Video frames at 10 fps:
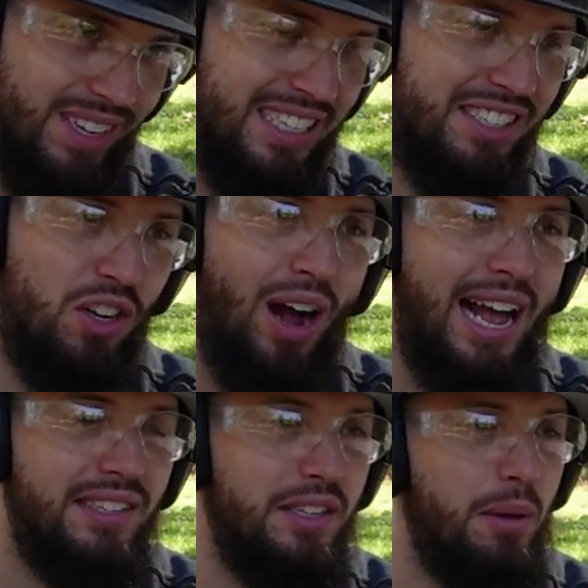It still
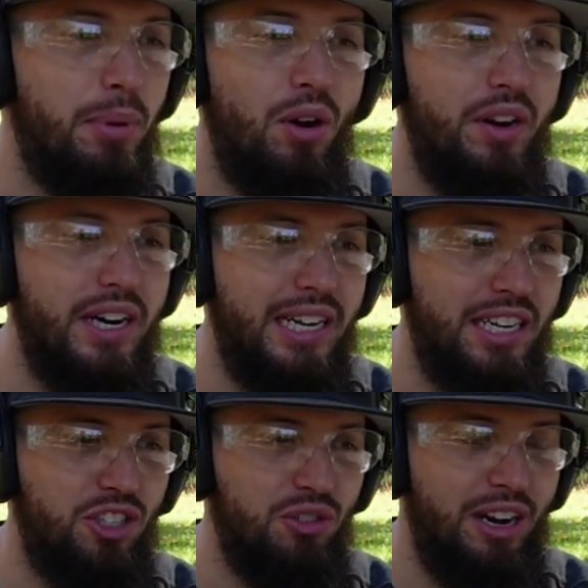has the ability to
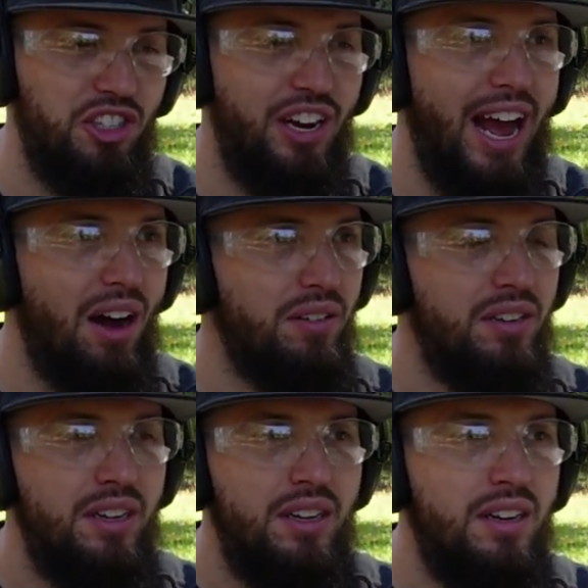get stretched out,
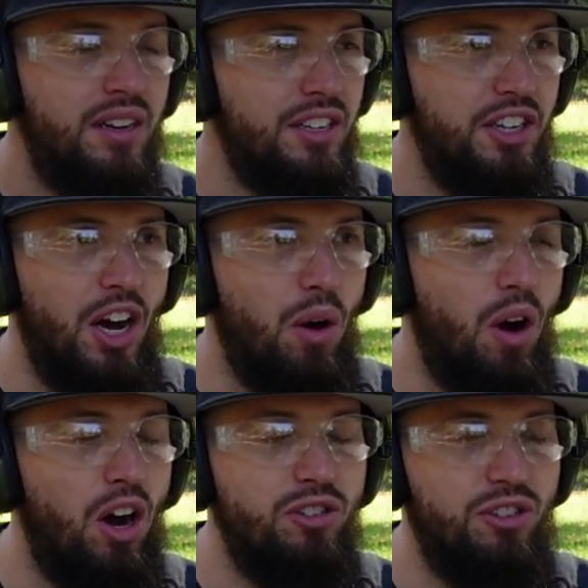you know,
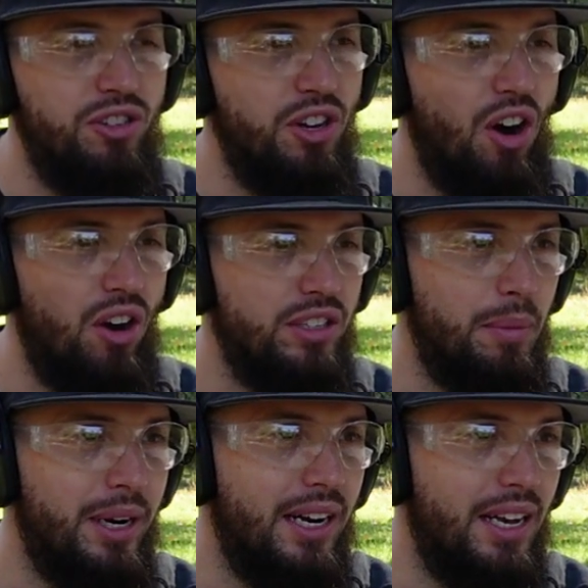hundreds of yards. I
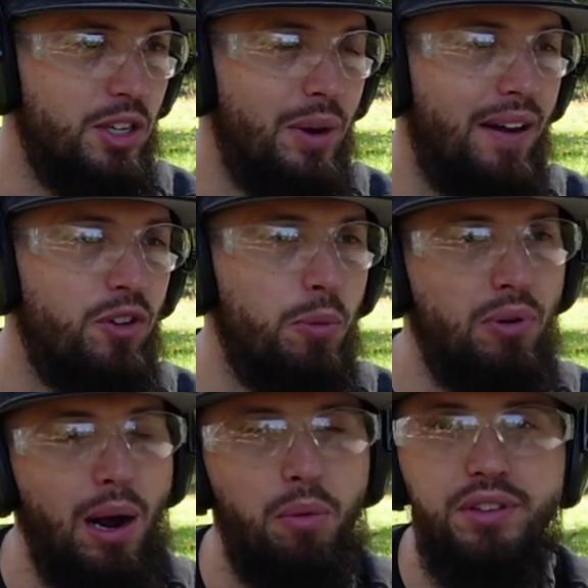mean, you'd have no
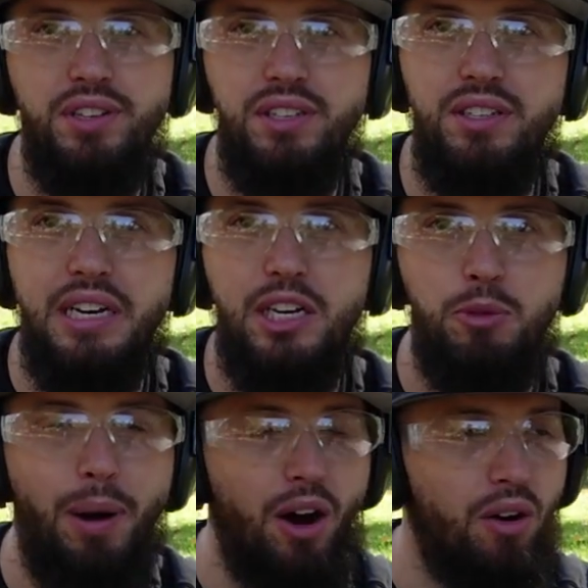problem with a
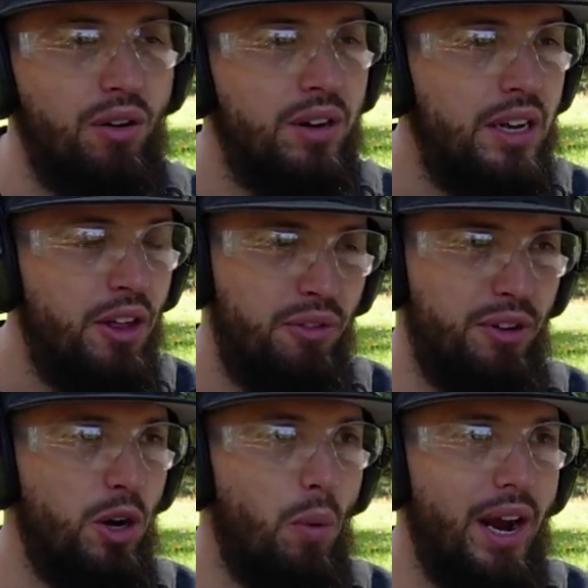16-inch barrel,
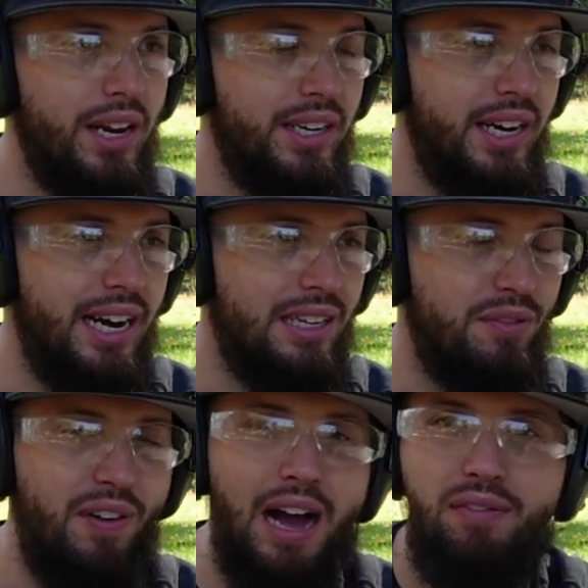308, getting out to
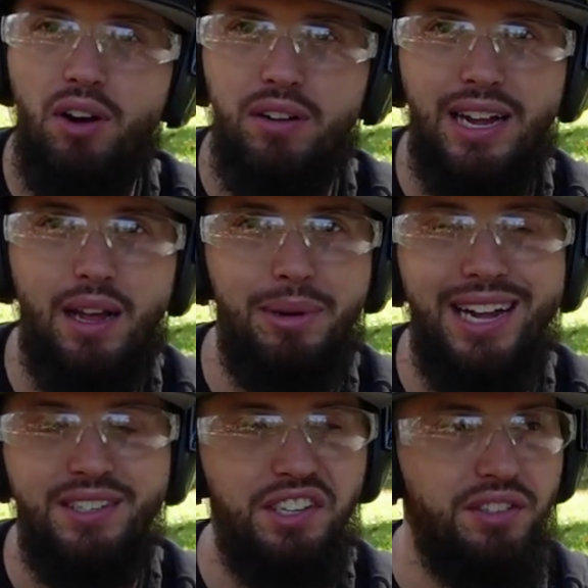500. I mean,
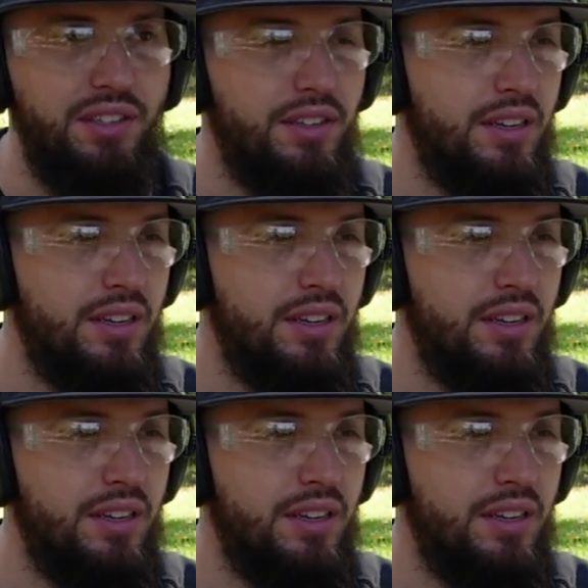that's easy.